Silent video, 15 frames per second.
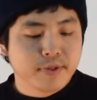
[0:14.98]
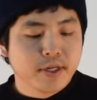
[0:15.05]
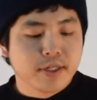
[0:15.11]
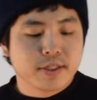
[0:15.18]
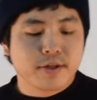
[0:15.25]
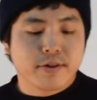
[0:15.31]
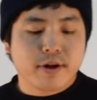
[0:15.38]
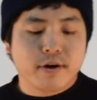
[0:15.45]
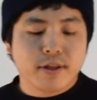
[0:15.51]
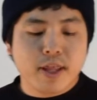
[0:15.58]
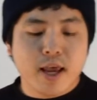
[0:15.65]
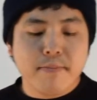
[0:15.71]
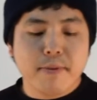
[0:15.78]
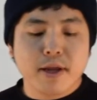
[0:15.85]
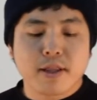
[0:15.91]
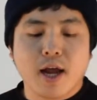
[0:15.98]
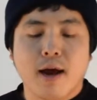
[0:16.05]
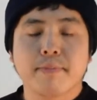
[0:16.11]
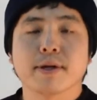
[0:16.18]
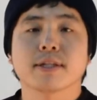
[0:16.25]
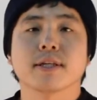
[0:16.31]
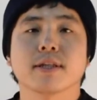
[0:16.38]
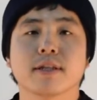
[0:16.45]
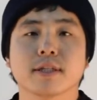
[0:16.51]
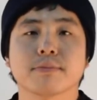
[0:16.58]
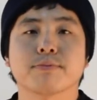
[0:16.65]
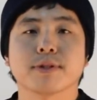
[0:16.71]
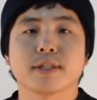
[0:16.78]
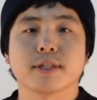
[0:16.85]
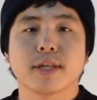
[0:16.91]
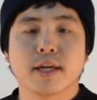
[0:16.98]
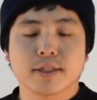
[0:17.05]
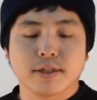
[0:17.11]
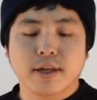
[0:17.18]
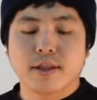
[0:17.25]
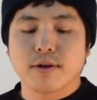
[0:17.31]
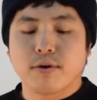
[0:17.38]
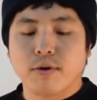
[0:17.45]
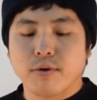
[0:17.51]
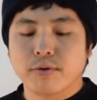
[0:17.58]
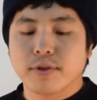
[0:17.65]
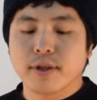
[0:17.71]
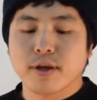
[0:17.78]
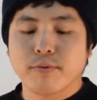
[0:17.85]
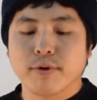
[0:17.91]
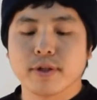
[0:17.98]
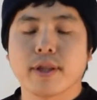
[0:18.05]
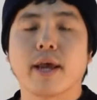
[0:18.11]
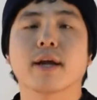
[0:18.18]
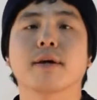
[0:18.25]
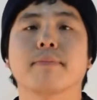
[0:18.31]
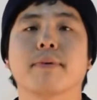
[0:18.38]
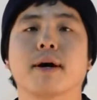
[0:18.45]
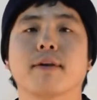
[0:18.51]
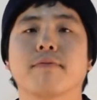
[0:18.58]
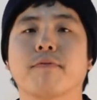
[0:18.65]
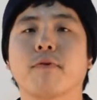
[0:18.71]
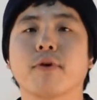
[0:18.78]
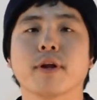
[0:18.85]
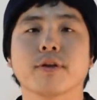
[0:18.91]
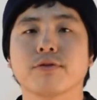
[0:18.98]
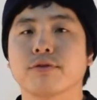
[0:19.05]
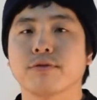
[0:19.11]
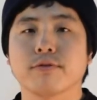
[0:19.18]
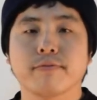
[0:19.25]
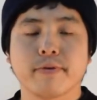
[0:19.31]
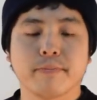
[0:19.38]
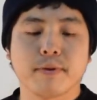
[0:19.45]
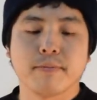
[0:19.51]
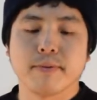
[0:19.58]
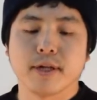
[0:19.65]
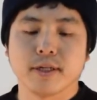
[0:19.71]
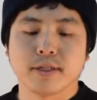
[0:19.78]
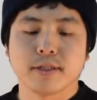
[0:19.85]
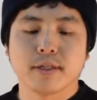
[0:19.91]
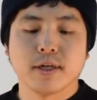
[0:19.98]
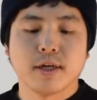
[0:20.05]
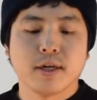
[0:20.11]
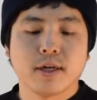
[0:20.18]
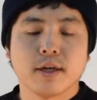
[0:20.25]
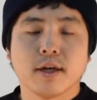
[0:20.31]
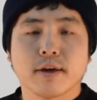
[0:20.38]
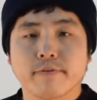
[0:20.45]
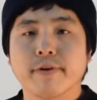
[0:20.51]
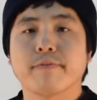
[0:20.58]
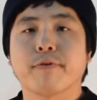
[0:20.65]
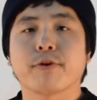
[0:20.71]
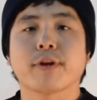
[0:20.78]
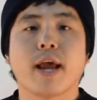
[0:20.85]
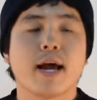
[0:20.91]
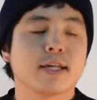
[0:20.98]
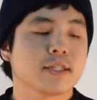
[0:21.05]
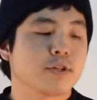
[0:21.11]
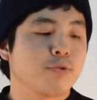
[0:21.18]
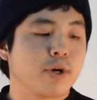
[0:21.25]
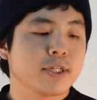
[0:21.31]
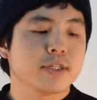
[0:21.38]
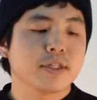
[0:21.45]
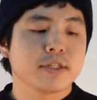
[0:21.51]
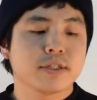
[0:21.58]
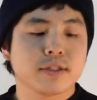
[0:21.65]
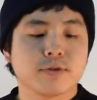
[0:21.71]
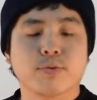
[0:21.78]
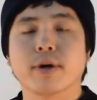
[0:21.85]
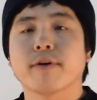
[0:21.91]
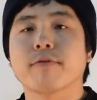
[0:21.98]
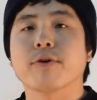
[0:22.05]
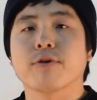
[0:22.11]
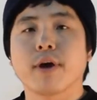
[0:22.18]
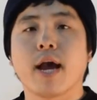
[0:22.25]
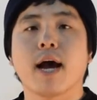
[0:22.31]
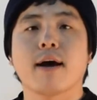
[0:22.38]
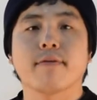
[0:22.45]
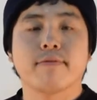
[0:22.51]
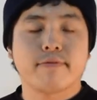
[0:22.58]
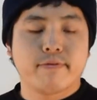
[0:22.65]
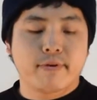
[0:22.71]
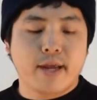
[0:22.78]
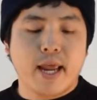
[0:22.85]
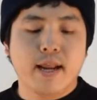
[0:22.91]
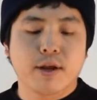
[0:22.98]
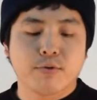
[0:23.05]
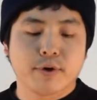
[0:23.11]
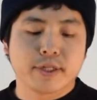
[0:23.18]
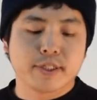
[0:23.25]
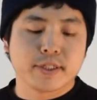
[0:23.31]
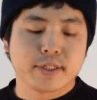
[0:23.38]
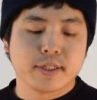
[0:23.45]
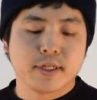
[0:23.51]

So there are 10 main topics in this presentation, and the whole thing will take about 40 to 50 minutes. Feel free to ask questions whenever you have any question.